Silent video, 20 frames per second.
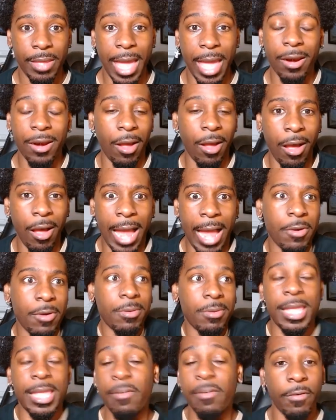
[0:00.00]
at all. I
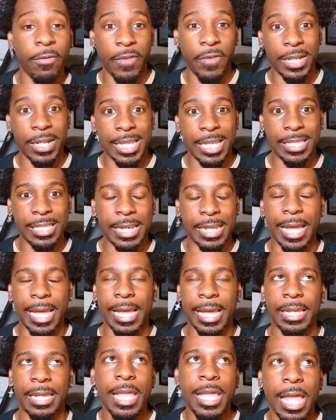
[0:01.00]
don't give a fuck that they
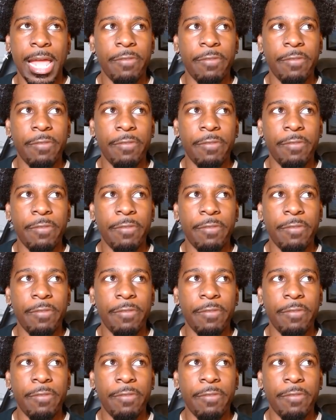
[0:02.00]
died.